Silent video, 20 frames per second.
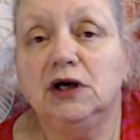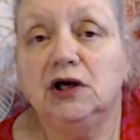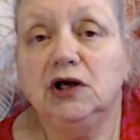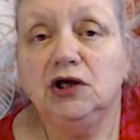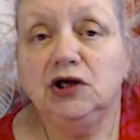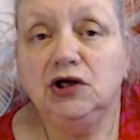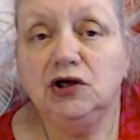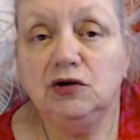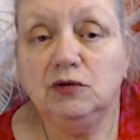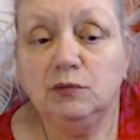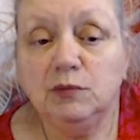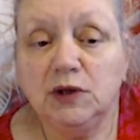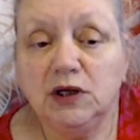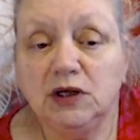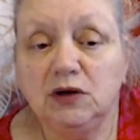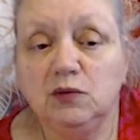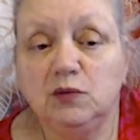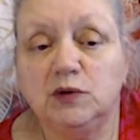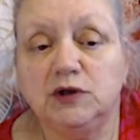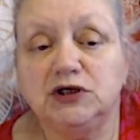you may
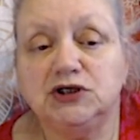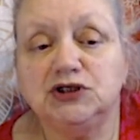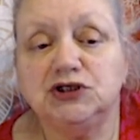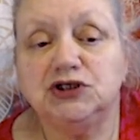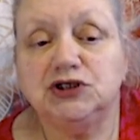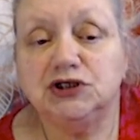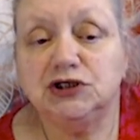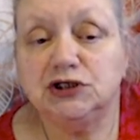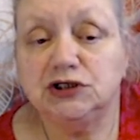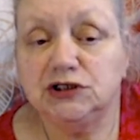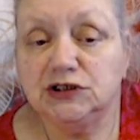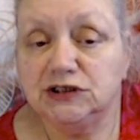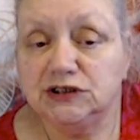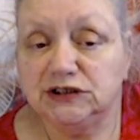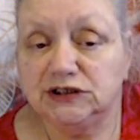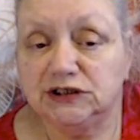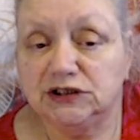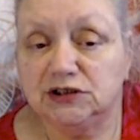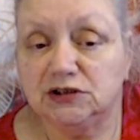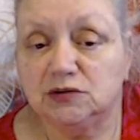wish to
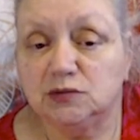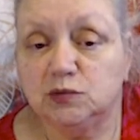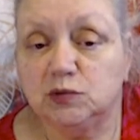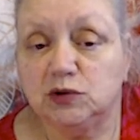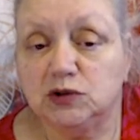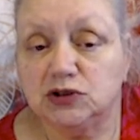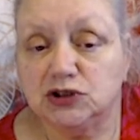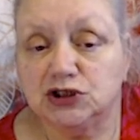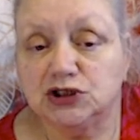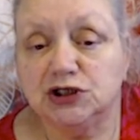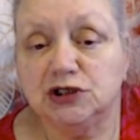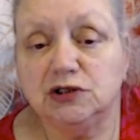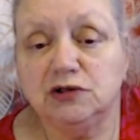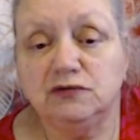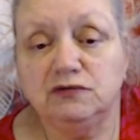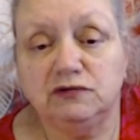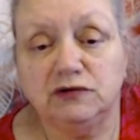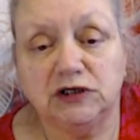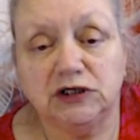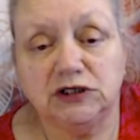consider watching the
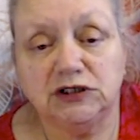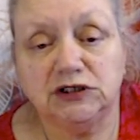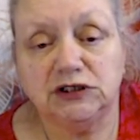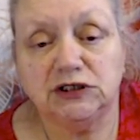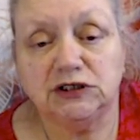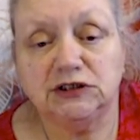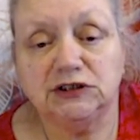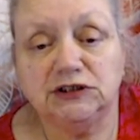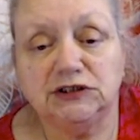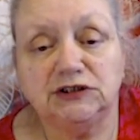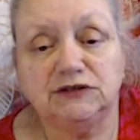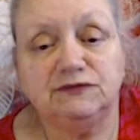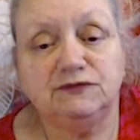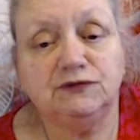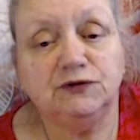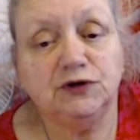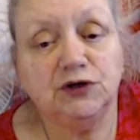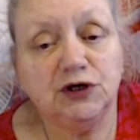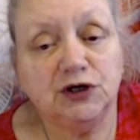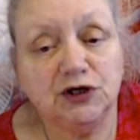readings for
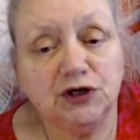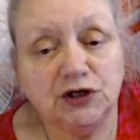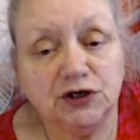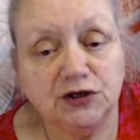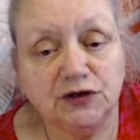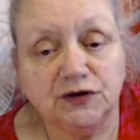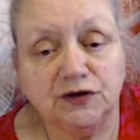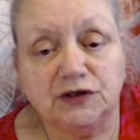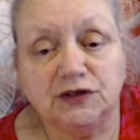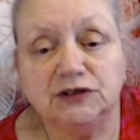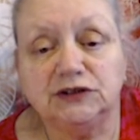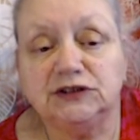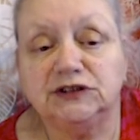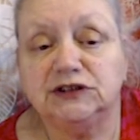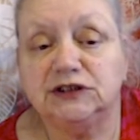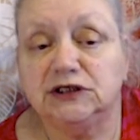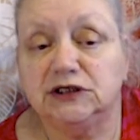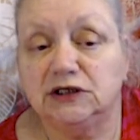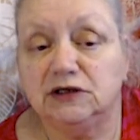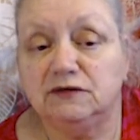other
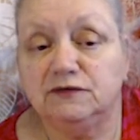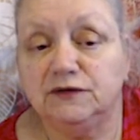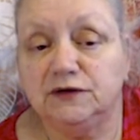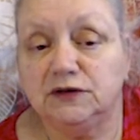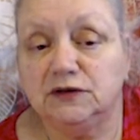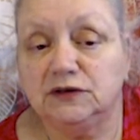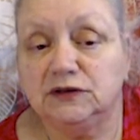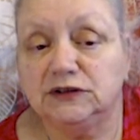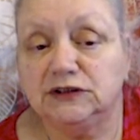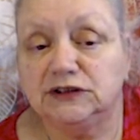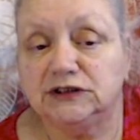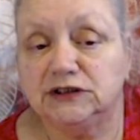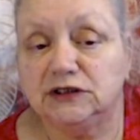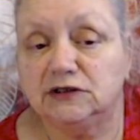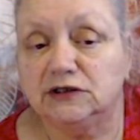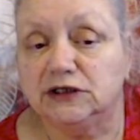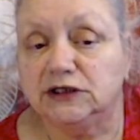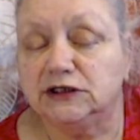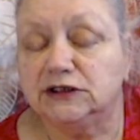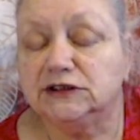significant
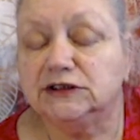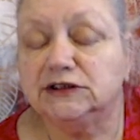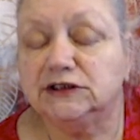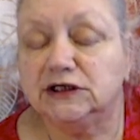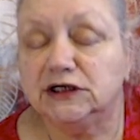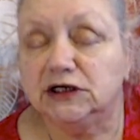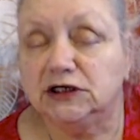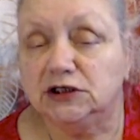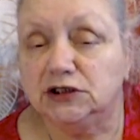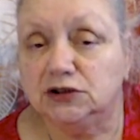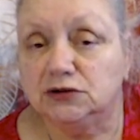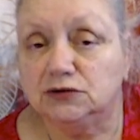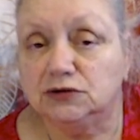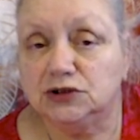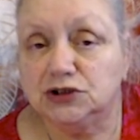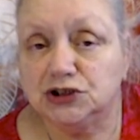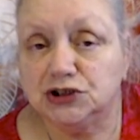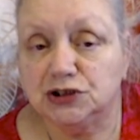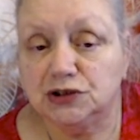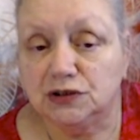signs in your
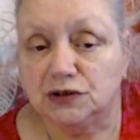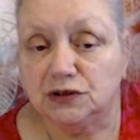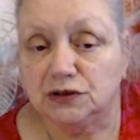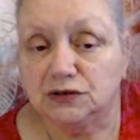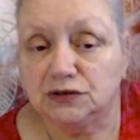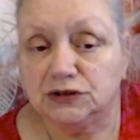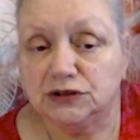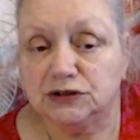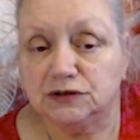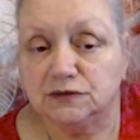chart,